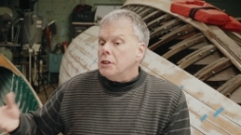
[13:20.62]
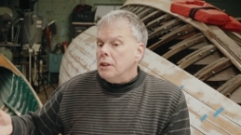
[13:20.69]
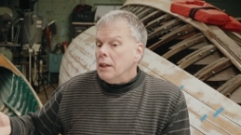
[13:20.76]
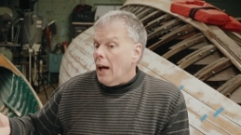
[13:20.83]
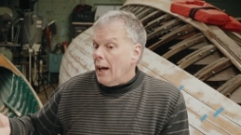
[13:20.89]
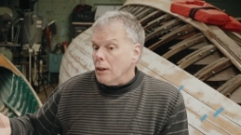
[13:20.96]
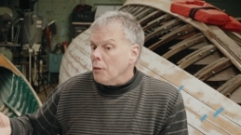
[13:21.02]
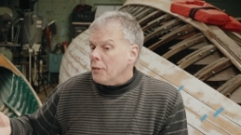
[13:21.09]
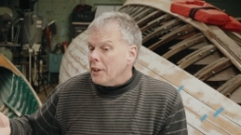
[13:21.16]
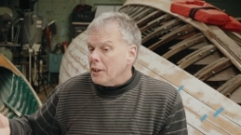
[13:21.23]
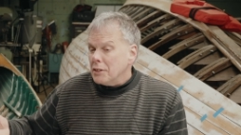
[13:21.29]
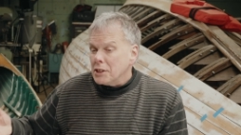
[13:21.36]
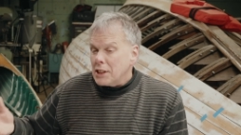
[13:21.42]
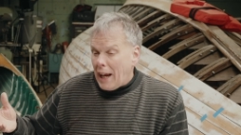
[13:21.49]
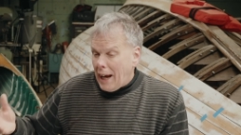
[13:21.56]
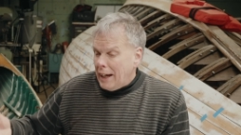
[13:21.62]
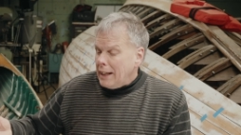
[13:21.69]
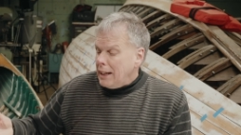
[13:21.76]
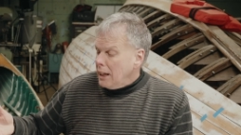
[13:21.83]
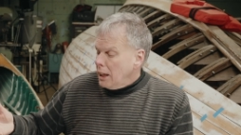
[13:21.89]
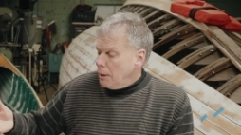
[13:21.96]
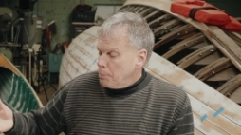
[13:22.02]
I don't think there's
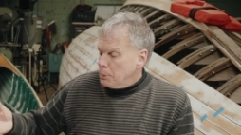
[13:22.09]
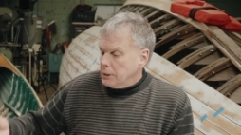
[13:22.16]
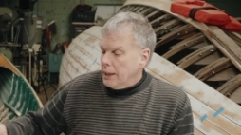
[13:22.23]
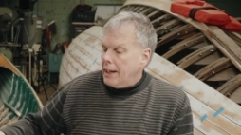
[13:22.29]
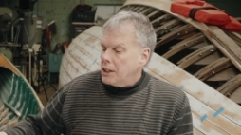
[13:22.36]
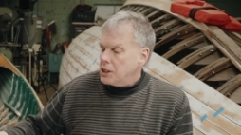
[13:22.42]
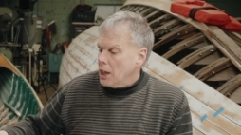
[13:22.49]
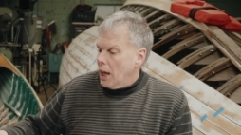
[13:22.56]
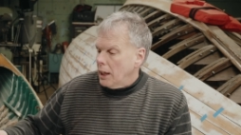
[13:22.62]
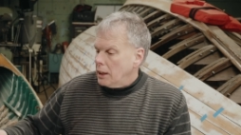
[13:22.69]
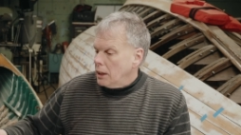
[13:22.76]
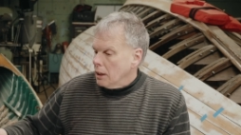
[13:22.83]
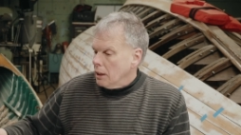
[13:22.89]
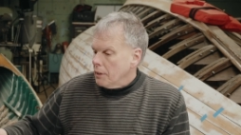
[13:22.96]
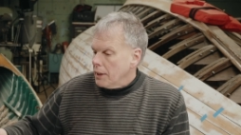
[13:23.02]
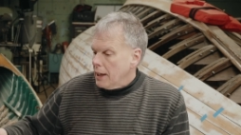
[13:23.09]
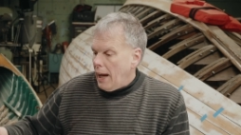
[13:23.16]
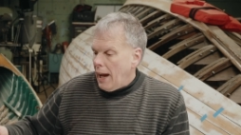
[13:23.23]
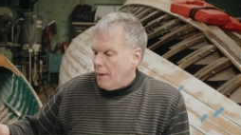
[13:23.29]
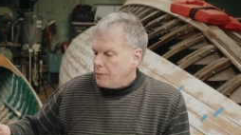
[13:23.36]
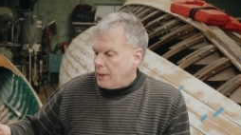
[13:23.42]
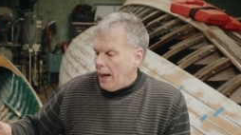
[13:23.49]
any planks on here that I
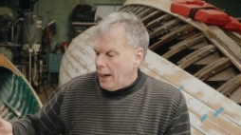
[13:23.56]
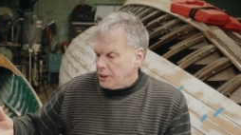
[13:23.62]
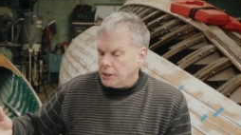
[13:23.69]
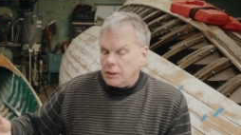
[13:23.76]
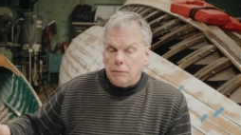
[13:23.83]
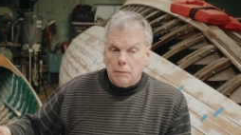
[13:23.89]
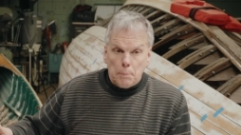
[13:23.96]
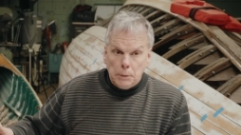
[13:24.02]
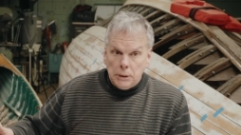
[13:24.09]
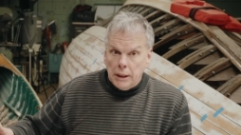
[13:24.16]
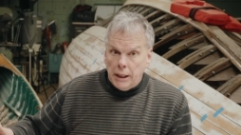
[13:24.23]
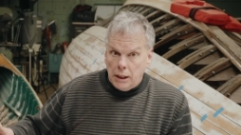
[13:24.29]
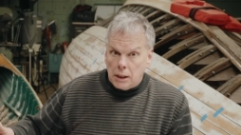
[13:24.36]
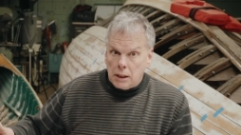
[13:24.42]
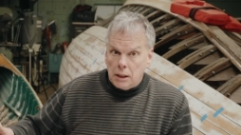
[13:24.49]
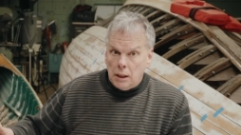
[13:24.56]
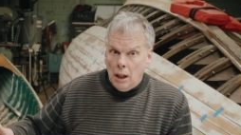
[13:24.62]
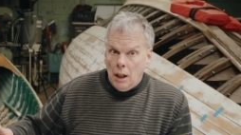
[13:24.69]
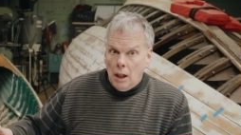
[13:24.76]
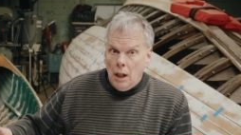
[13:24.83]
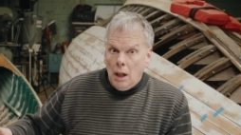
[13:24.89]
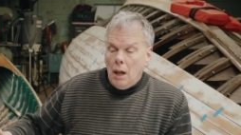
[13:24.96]
have to actually replace.
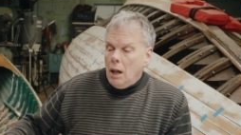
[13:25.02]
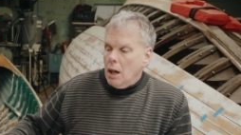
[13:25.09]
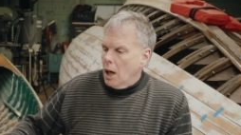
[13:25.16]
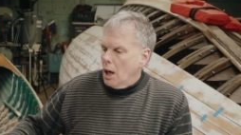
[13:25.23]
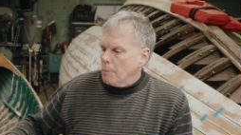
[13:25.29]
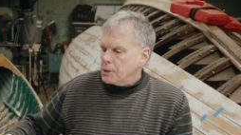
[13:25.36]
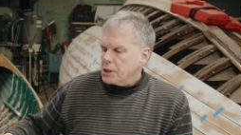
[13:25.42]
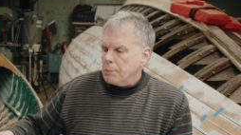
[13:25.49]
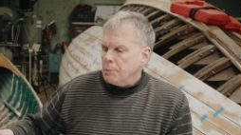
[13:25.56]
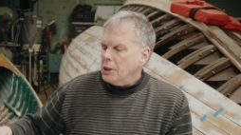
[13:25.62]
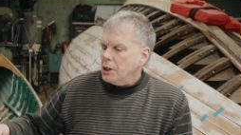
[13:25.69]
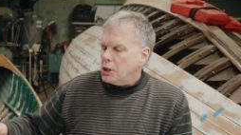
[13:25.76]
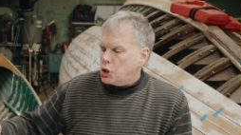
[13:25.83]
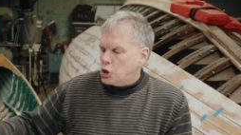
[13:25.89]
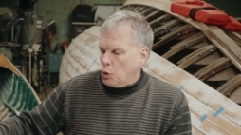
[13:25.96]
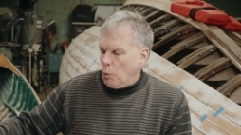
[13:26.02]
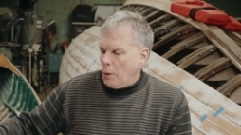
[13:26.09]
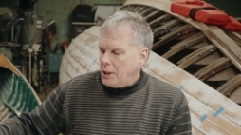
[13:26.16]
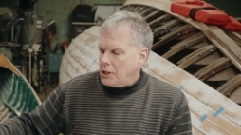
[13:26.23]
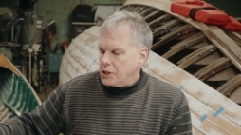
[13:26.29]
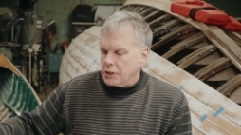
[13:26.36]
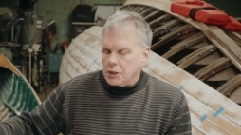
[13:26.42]
Some of the
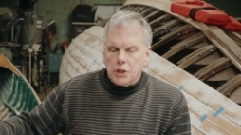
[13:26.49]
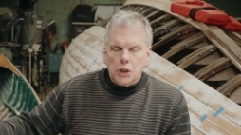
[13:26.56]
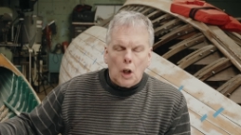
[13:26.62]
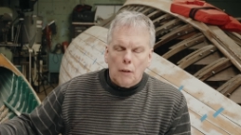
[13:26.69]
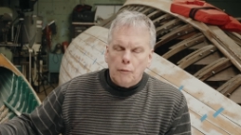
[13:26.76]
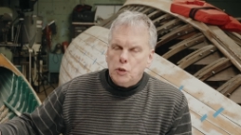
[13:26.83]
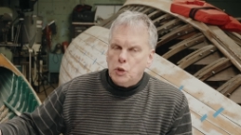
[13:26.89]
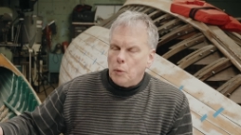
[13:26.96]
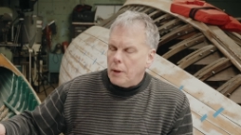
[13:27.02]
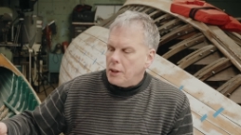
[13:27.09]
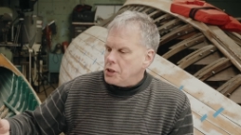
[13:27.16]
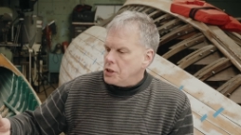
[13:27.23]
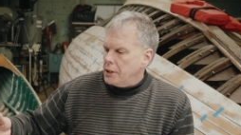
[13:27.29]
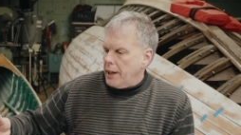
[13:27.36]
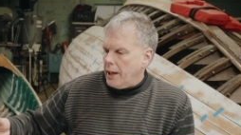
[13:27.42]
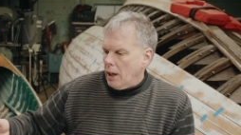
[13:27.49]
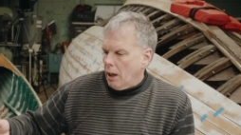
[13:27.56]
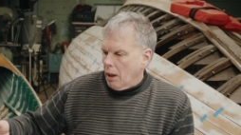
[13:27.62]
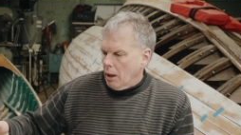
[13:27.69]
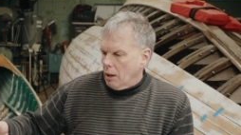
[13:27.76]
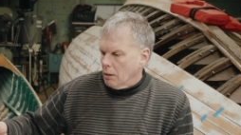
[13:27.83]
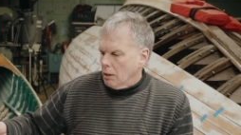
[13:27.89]
joints, they're scarf joints, they
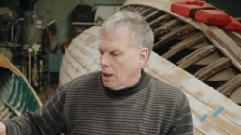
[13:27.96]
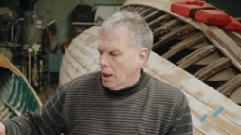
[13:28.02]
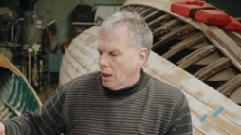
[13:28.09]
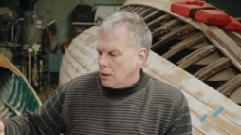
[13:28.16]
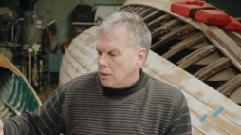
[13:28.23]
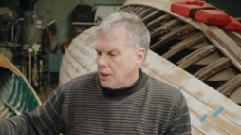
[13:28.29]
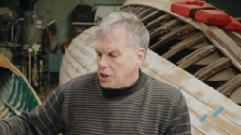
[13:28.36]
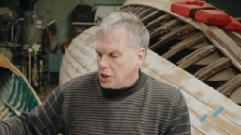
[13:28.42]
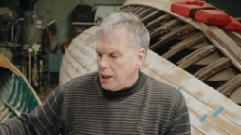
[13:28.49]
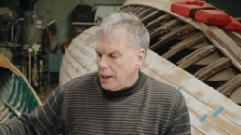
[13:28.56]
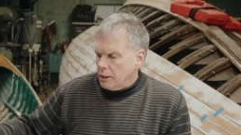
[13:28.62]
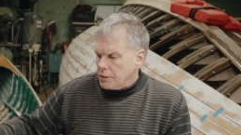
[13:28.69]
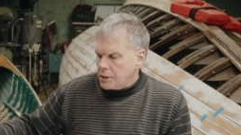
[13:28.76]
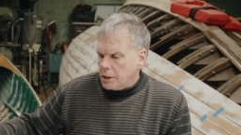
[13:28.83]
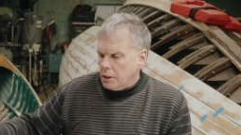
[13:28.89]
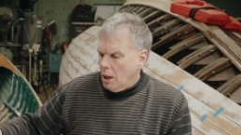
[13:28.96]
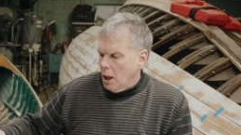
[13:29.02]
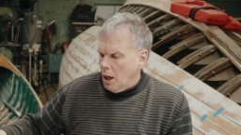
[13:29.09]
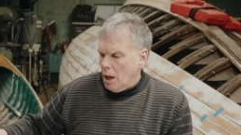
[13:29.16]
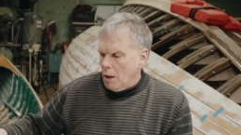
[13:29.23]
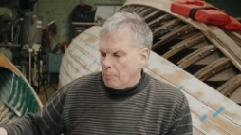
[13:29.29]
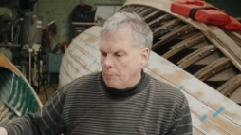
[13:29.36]
are clench nailed
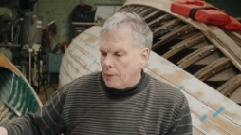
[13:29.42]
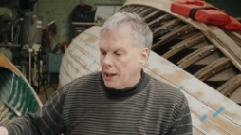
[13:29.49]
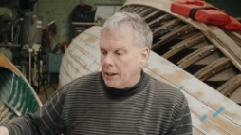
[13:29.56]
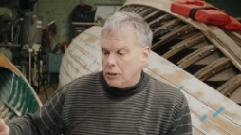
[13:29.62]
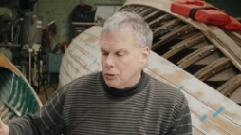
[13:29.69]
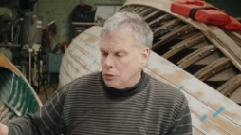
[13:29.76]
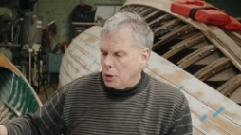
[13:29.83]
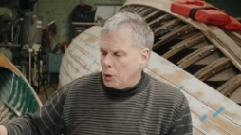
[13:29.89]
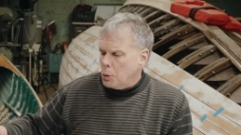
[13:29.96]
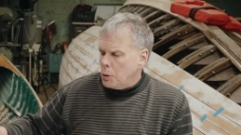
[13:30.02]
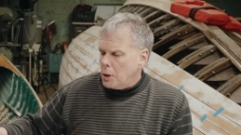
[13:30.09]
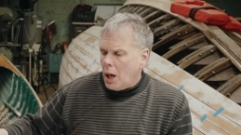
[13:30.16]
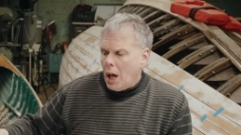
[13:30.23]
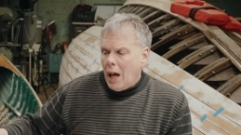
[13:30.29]
and glued.